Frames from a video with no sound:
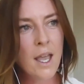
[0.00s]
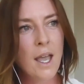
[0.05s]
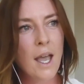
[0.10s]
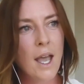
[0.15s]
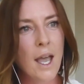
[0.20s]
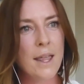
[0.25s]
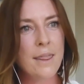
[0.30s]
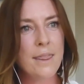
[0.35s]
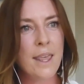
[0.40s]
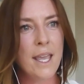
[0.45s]

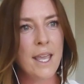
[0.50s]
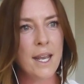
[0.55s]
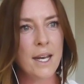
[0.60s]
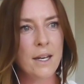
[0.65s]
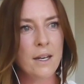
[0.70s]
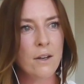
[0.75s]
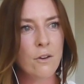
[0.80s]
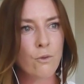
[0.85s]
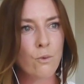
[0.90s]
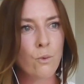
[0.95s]
And
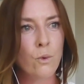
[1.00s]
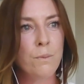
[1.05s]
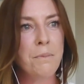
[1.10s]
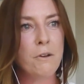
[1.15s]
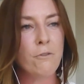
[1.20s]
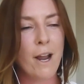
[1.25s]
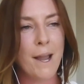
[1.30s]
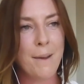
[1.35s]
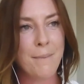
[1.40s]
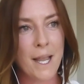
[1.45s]
then would be
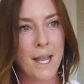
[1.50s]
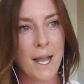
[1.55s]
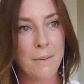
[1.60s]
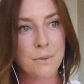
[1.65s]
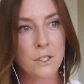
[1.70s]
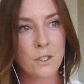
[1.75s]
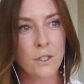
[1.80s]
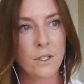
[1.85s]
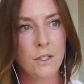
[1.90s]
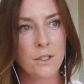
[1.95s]
ramping up
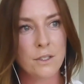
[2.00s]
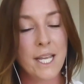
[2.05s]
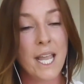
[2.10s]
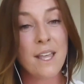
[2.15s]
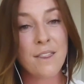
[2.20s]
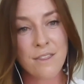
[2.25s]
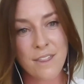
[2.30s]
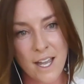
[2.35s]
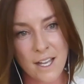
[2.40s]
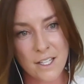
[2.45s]
to
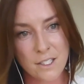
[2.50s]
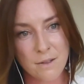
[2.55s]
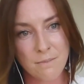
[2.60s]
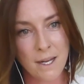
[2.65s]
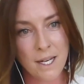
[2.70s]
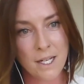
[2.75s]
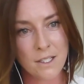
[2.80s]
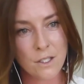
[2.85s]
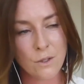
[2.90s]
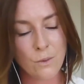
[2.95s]
10,000
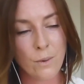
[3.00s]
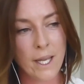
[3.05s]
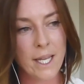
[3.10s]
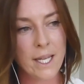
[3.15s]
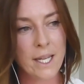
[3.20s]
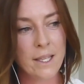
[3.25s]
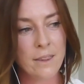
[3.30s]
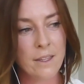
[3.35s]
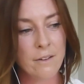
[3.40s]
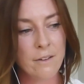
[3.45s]
meters a
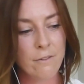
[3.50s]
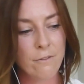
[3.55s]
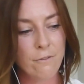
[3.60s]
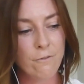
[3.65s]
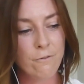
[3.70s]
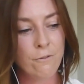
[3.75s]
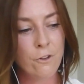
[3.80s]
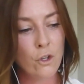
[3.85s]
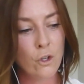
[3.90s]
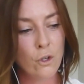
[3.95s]
week. And the
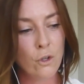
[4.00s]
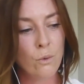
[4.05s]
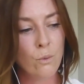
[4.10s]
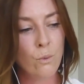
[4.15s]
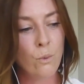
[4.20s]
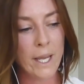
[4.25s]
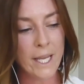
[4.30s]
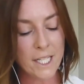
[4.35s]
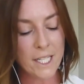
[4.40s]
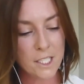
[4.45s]
few
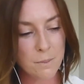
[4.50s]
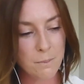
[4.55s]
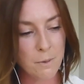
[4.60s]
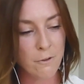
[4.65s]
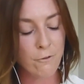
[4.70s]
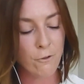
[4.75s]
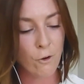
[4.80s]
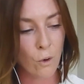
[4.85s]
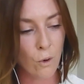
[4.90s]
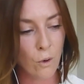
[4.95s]
weeks
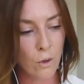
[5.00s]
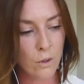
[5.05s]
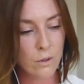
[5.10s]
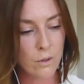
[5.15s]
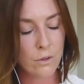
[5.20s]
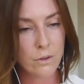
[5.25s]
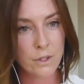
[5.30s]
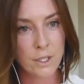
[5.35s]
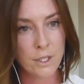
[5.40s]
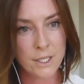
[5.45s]
before
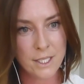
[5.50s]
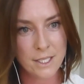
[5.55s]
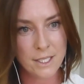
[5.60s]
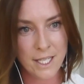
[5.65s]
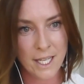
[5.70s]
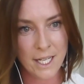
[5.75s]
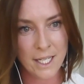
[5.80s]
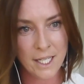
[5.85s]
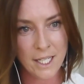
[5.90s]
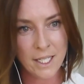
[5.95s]
the
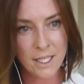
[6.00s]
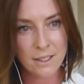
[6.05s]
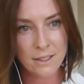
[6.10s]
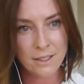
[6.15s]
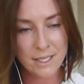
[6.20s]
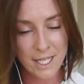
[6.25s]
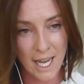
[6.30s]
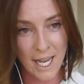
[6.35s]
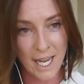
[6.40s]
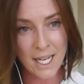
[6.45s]
descending
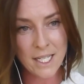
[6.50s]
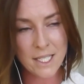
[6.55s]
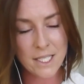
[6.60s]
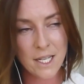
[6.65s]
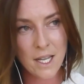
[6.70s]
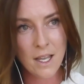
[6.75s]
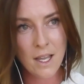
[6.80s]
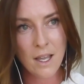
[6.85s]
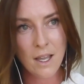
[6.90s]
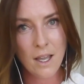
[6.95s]
date,
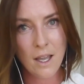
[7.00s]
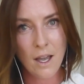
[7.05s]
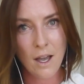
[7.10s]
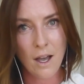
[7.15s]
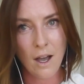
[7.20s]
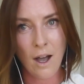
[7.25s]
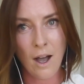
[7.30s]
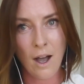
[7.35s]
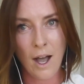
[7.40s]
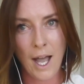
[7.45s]

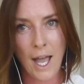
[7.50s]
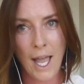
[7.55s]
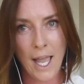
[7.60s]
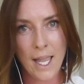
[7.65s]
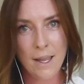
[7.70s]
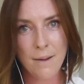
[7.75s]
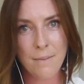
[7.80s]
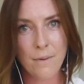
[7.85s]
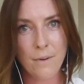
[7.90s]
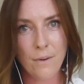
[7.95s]

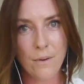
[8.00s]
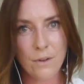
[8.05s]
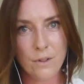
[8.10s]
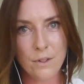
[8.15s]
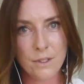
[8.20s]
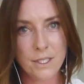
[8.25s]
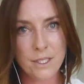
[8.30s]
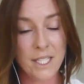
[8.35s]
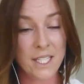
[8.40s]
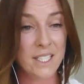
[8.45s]
I
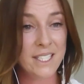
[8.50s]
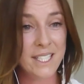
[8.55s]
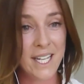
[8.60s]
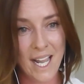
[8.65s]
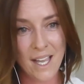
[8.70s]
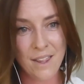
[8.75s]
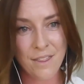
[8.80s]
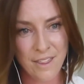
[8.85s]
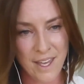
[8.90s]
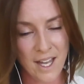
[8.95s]
did
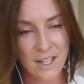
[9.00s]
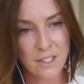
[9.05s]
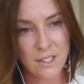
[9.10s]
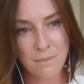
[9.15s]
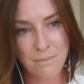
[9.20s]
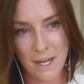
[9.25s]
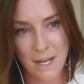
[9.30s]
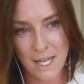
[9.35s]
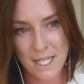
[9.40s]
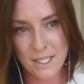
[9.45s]

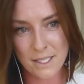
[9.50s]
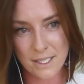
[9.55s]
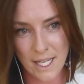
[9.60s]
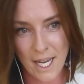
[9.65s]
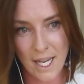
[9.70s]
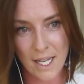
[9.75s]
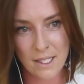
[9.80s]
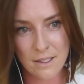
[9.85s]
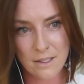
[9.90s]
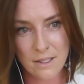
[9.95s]
10,000 meter
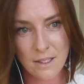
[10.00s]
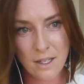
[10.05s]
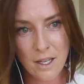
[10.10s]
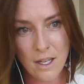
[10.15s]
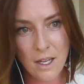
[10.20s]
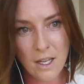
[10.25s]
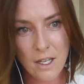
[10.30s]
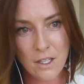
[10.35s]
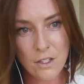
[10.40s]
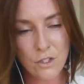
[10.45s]
days.
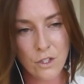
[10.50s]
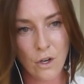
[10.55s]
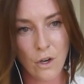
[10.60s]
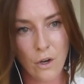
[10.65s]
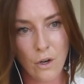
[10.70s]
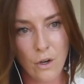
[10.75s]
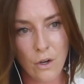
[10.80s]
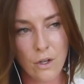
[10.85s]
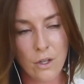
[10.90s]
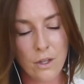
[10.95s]

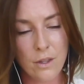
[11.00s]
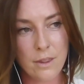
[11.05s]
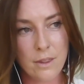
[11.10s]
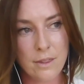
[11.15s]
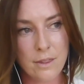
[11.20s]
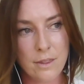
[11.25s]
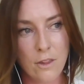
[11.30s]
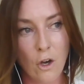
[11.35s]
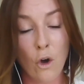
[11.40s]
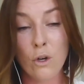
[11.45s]
So
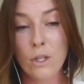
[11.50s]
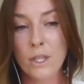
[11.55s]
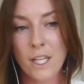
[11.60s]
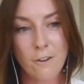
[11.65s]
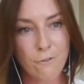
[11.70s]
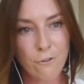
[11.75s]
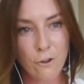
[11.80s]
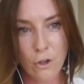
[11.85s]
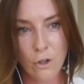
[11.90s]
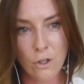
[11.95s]
only a
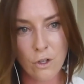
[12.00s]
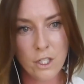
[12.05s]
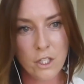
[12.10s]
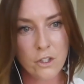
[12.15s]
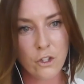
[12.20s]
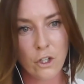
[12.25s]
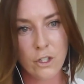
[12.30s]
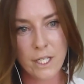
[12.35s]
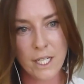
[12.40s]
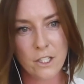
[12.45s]
few, you
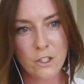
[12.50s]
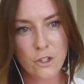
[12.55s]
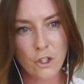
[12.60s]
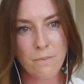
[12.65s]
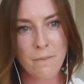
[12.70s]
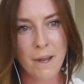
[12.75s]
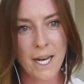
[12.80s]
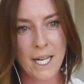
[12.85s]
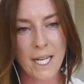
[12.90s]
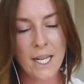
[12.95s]
don't need to do
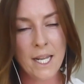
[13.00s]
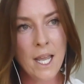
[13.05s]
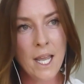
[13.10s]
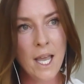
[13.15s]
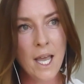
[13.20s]
many,